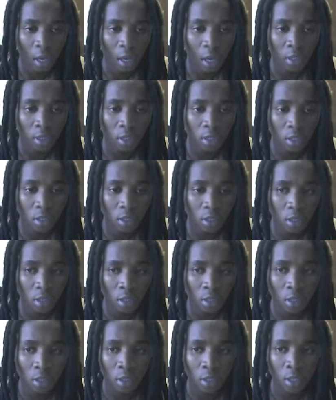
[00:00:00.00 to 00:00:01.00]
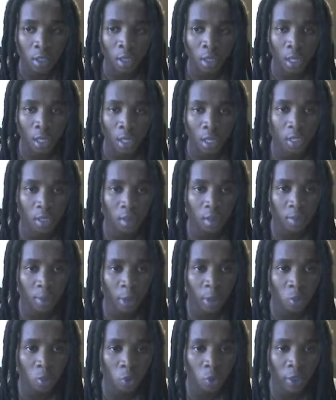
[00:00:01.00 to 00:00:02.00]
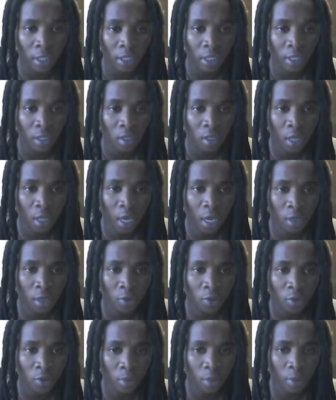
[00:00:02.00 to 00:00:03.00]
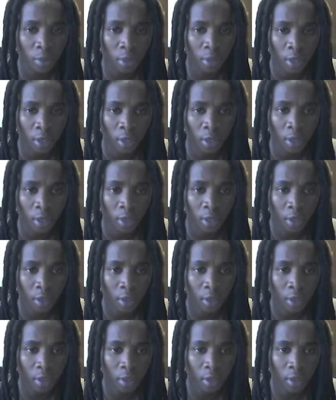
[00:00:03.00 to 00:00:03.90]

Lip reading: answer. Yeah, I think, but we're done from here.